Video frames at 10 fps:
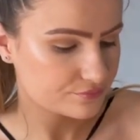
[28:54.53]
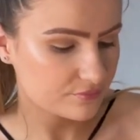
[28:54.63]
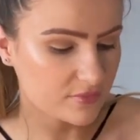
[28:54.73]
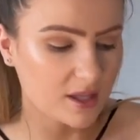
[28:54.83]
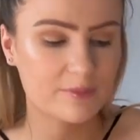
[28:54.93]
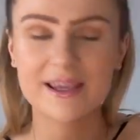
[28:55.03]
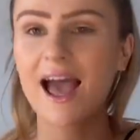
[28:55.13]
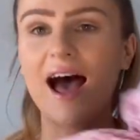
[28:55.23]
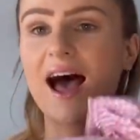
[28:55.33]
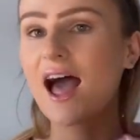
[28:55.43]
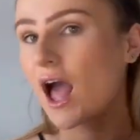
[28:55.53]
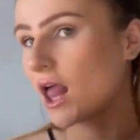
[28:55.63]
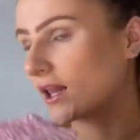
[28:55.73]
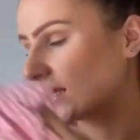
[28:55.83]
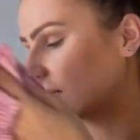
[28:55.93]
But yeah,
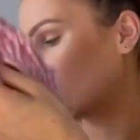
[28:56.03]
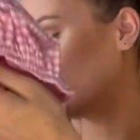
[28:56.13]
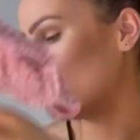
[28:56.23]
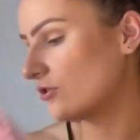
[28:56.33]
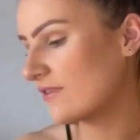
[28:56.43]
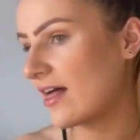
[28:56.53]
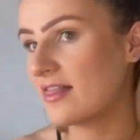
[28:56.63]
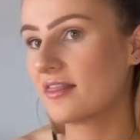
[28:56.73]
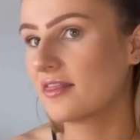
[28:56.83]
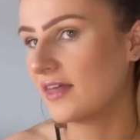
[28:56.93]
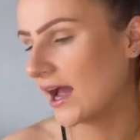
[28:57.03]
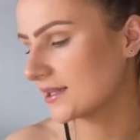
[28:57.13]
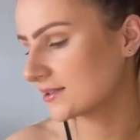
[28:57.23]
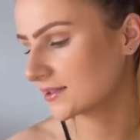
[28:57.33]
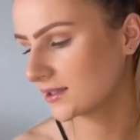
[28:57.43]
I love that.
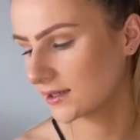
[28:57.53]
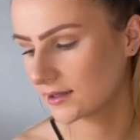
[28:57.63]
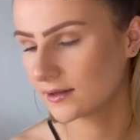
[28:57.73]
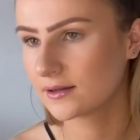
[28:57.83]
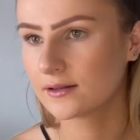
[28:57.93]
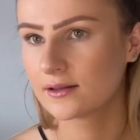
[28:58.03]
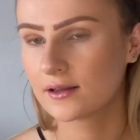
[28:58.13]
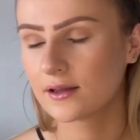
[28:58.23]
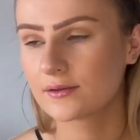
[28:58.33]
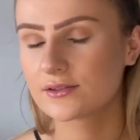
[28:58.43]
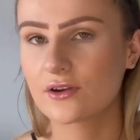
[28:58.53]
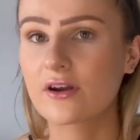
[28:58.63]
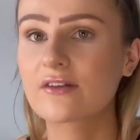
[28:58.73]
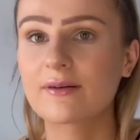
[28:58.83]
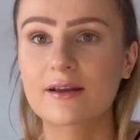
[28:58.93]
Sorry if
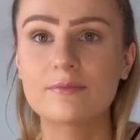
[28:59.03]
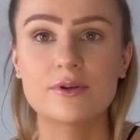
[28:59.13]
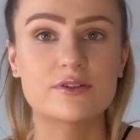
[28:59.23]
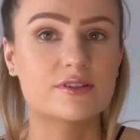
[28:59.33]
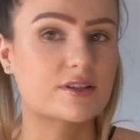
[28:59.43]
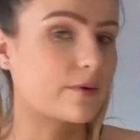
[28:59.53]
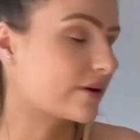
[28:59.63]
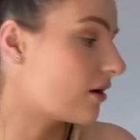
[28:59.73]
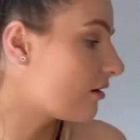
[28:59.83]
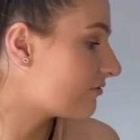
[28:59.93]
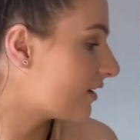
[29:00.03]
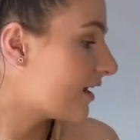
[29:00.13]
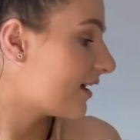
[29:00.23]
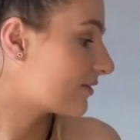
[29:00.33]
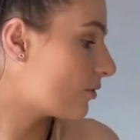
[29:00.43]
my computer is going off.
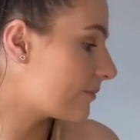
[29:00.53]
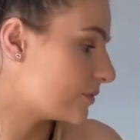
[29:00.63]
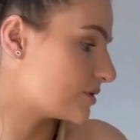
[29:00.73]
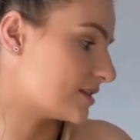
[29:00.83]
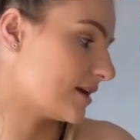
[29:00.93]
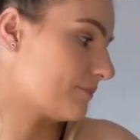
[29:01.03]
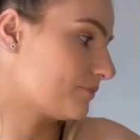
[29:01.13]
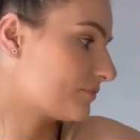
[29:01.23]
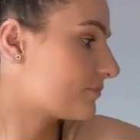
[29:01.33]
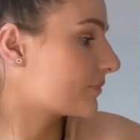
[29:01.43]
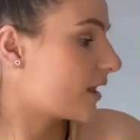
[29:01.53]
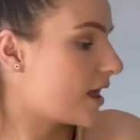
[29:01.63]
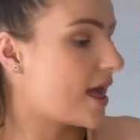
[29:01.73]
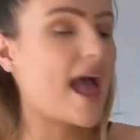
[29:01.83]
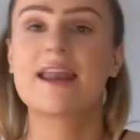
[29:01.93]
Thought I muted it.
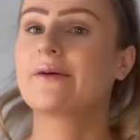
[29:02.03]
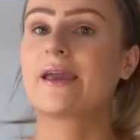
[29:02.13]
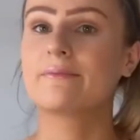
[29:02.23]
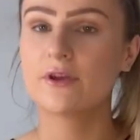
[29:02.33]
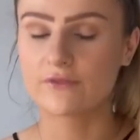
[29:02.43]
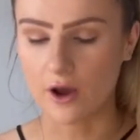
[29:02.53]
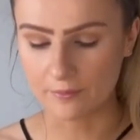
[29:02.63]
Anyway, moving on.